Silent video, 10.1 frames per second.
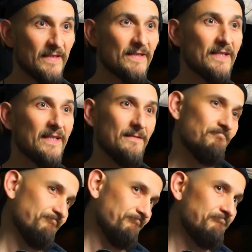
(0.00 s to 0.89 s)
Not
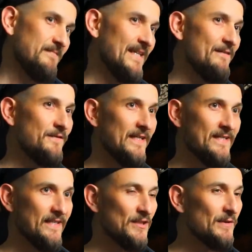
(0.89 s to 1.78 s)
bad, I'll
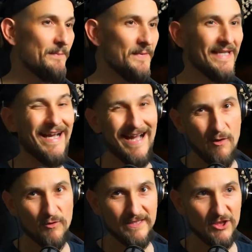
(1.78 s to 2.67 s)
take that too,
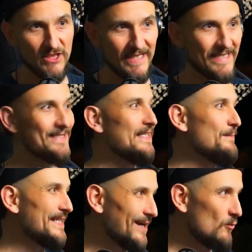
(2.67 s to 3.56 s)
but that's not the one
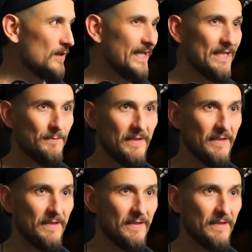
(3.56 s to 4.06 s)
we're actually after